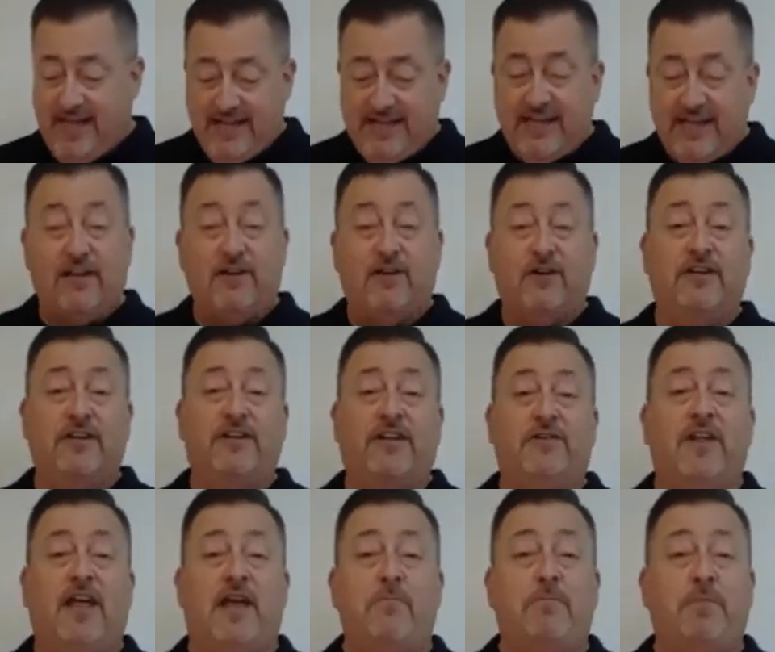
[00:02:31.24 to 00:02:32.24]
not only
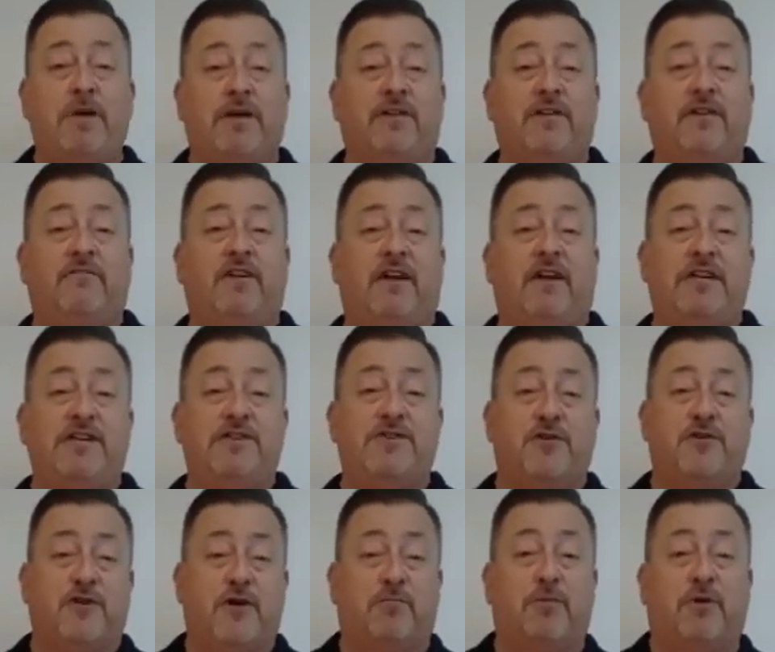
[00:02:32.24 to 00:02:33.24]
do they build a very
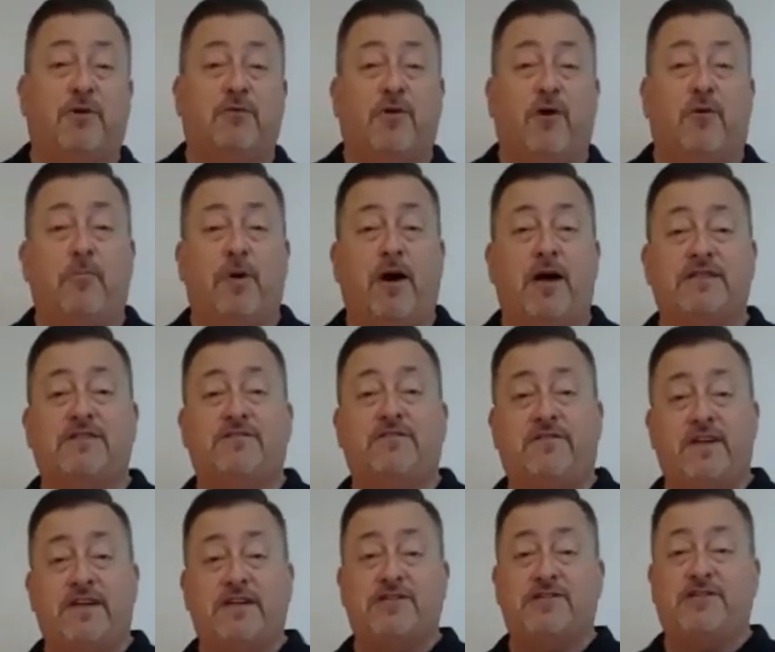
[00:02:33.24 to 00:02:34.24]
durable, robust
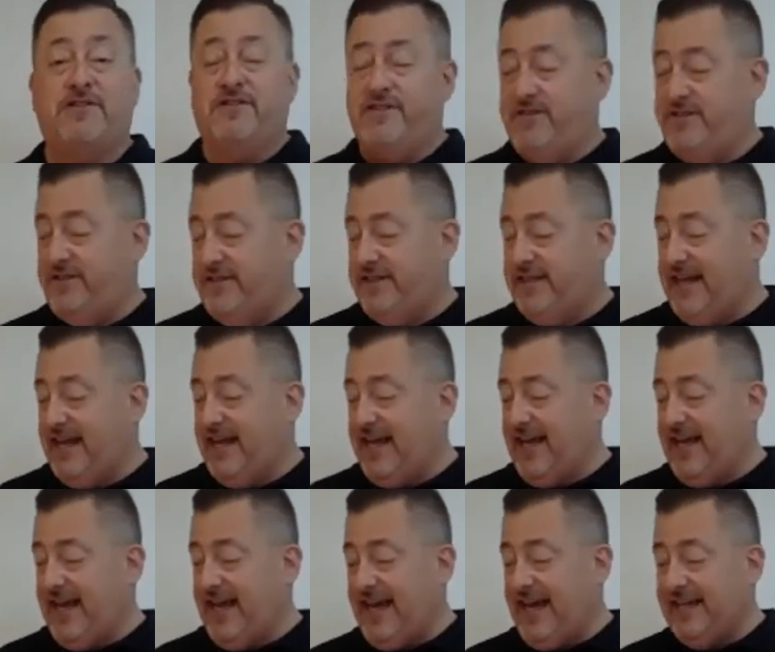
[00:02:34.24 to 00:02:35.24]
fixture, they
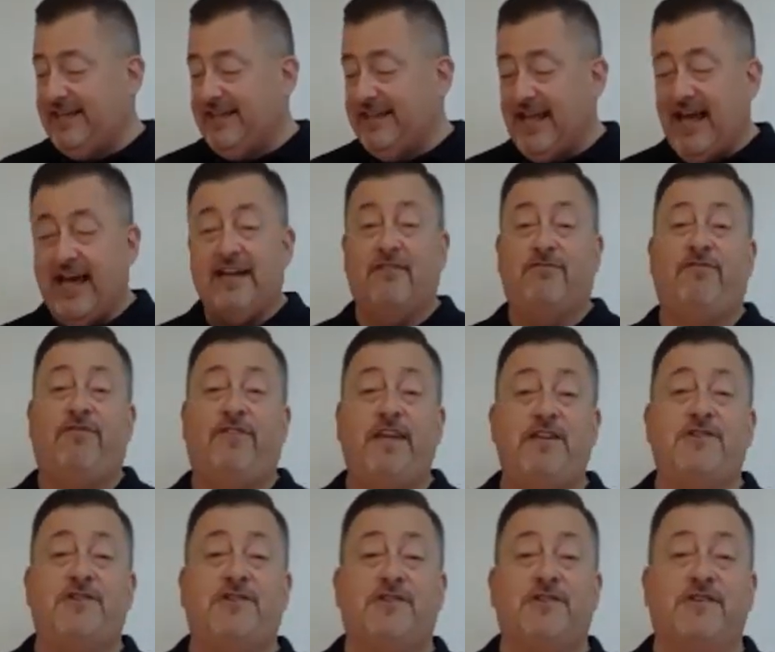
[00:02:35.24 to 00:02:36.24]
add a lot of
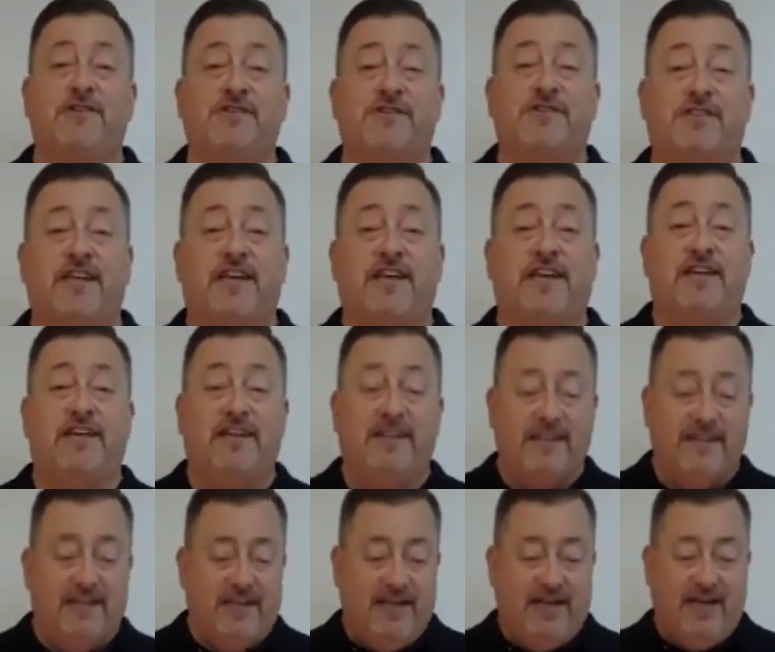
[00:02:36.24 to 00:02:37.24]
features that,
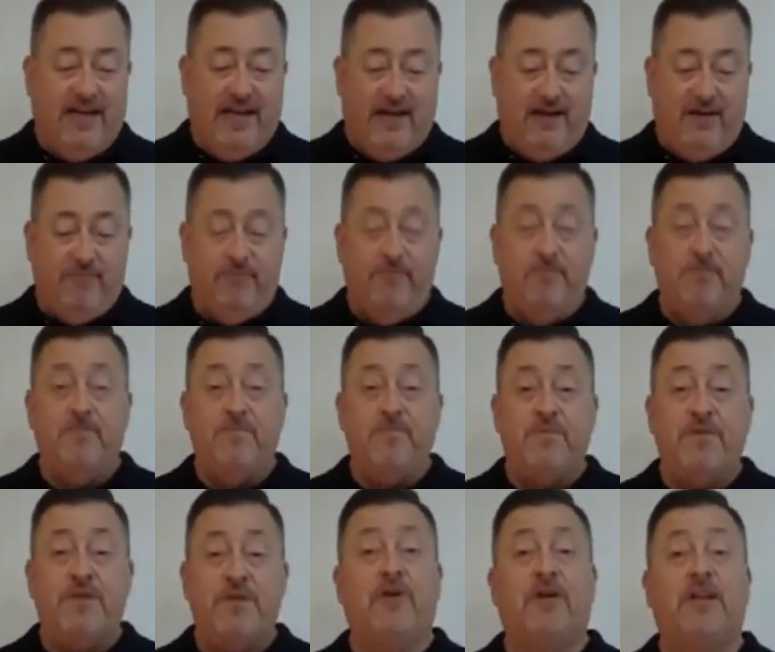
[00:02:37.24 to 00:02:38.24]

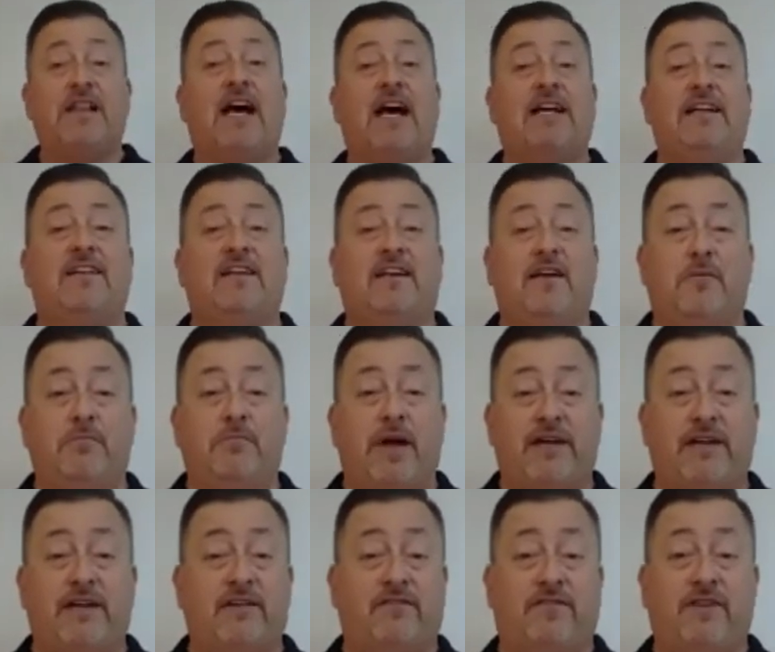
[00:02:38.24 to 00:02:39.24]
a lot of the
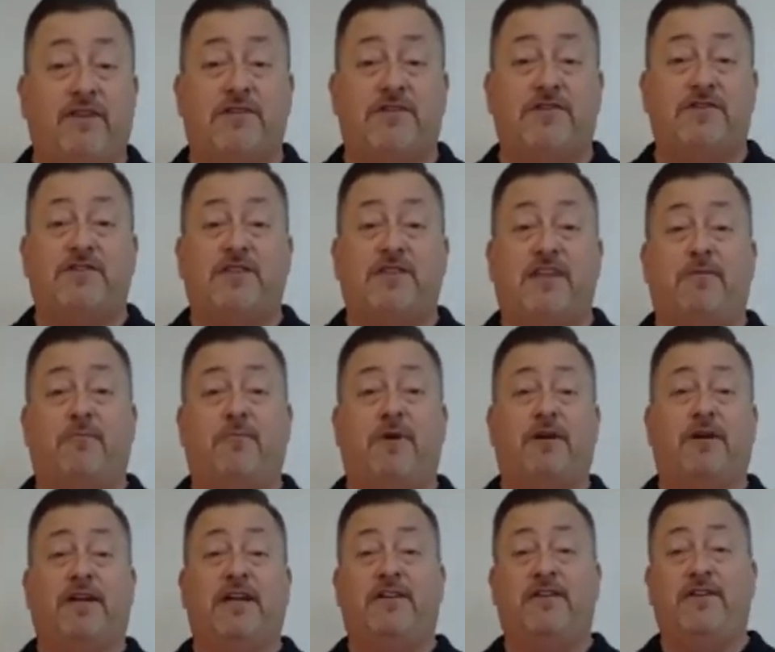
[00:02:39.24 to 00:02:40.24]
competitive fixtures on the
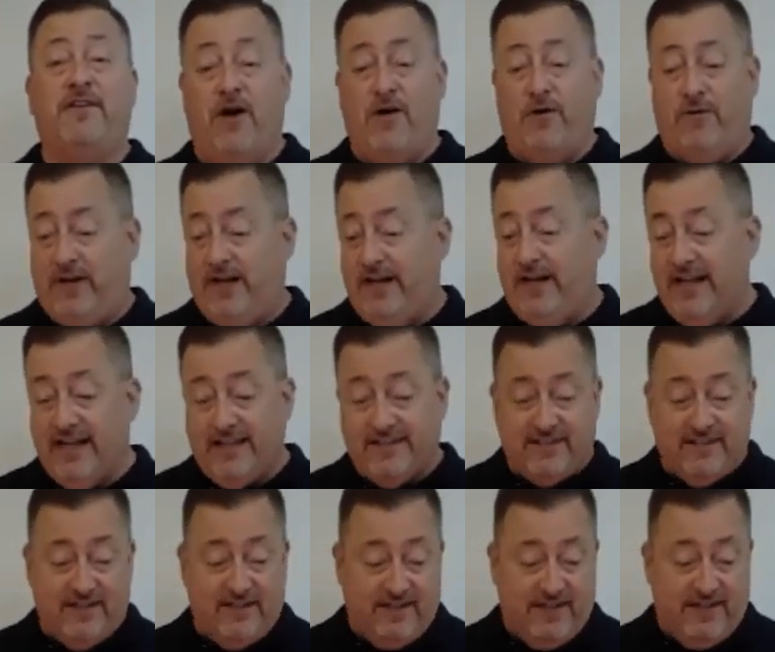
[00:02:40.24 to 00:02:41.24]
market don't. And that's
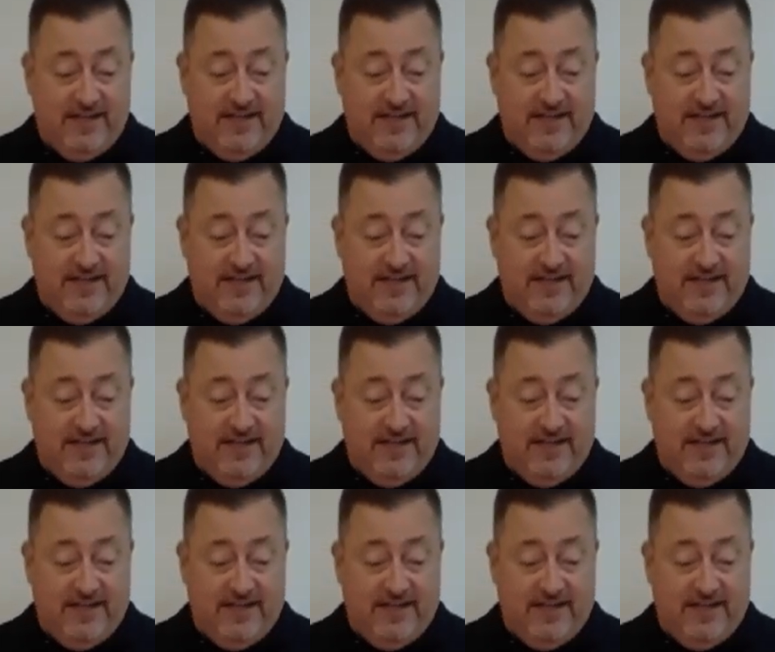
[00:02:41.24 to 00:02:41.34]
a